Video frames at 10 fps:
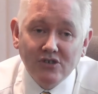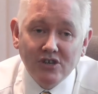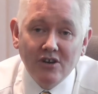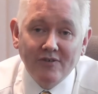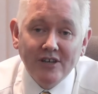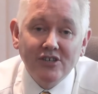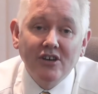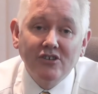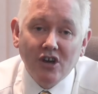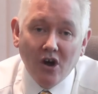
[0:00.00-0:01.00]
service
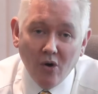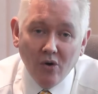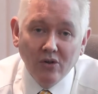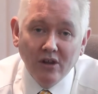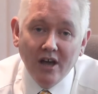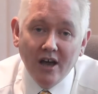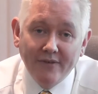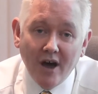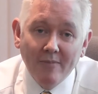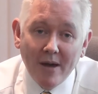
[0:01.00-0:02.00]
to all
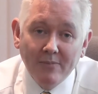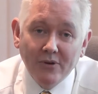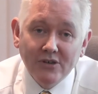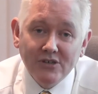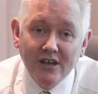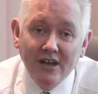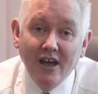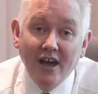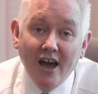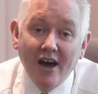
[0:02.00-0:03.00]
of our members.
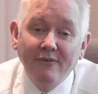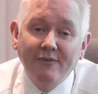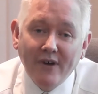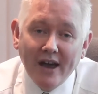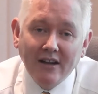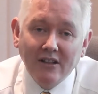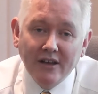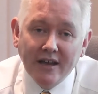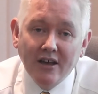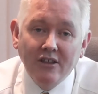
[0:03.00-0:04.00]
And
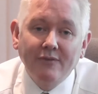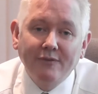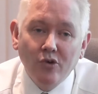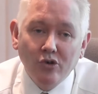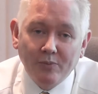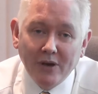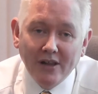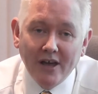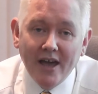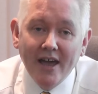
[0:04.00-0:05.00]
finally, the fourth
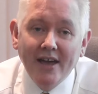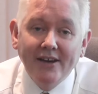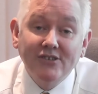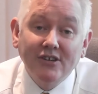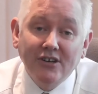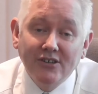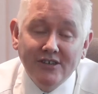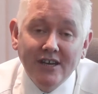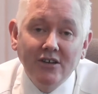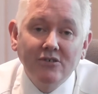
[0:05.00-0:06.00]
pillar is to
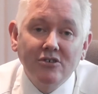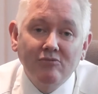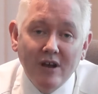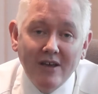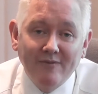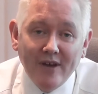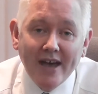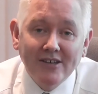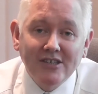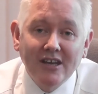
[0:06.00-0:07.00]
continue to
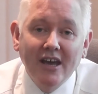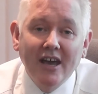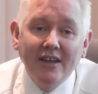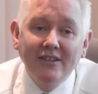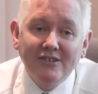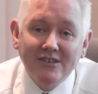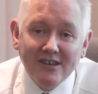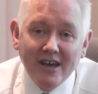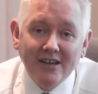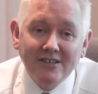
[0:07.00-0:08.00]
reinvest in the
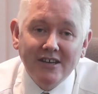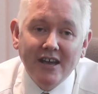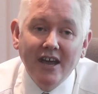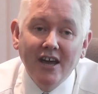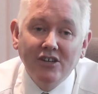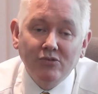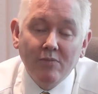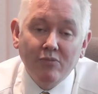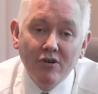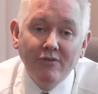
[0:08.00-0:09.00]
society to
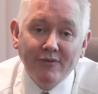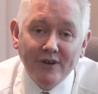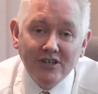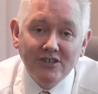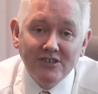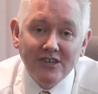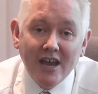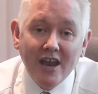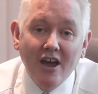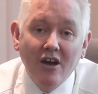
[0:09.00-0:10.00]
improve
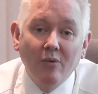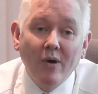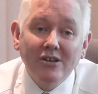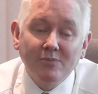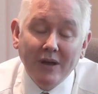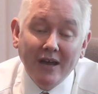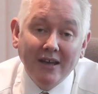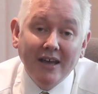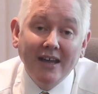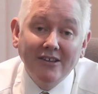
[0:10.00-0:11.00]
efficiency whilst
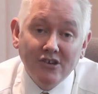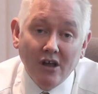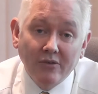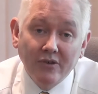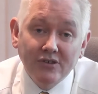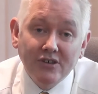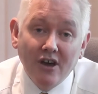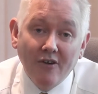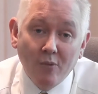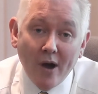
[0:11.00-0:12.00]
being intolerant
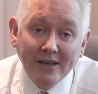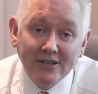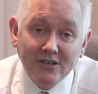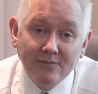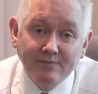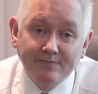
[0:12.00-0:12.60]
of waste.